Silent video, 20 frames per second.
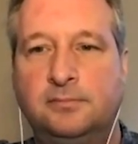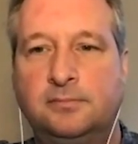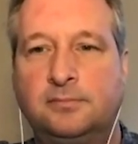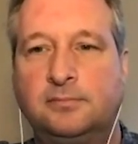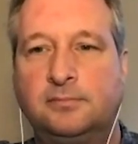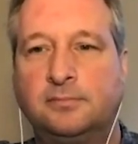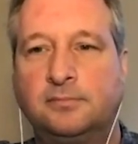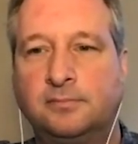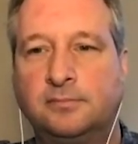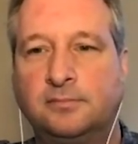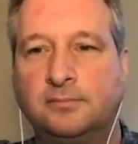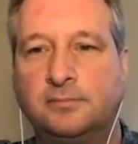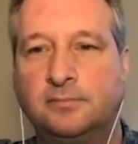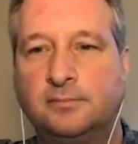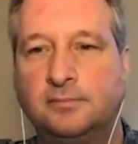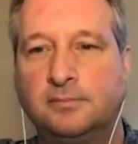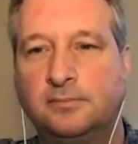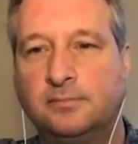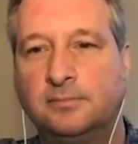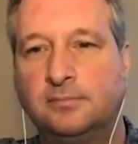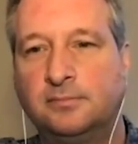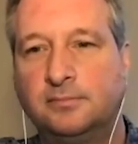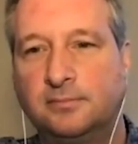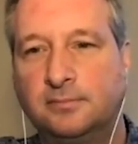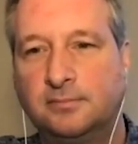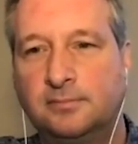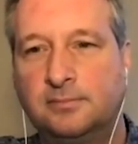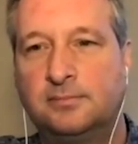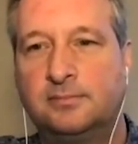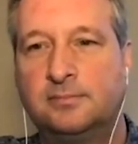
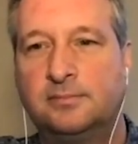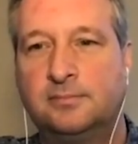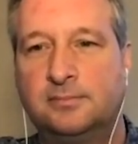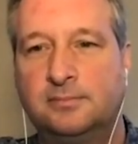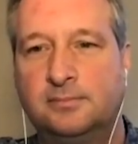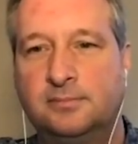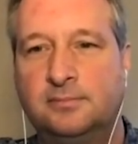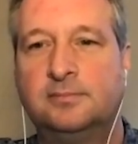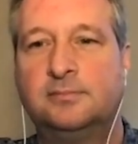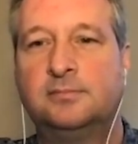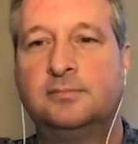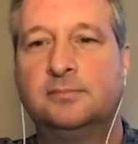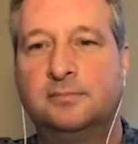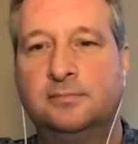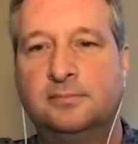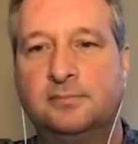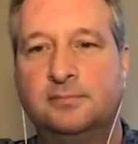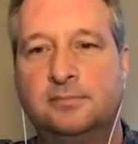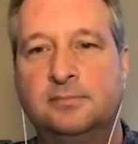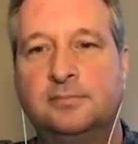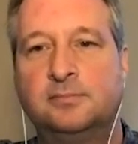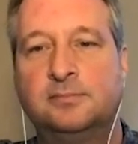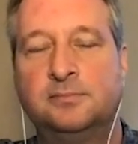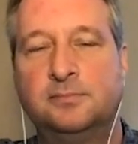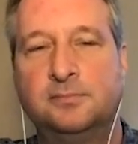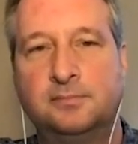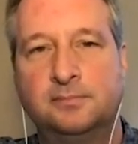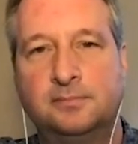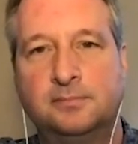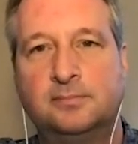
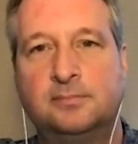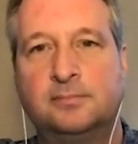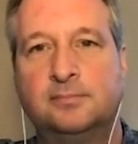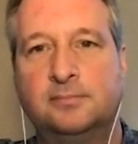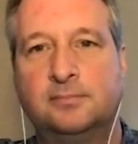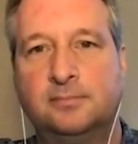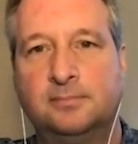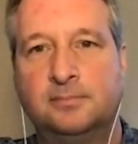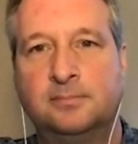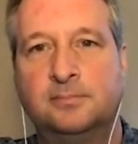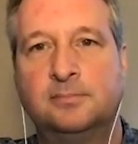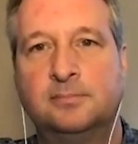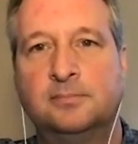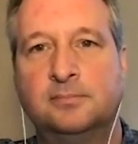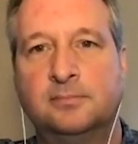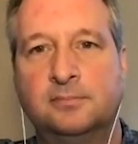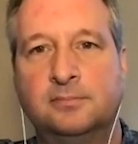(not speaking)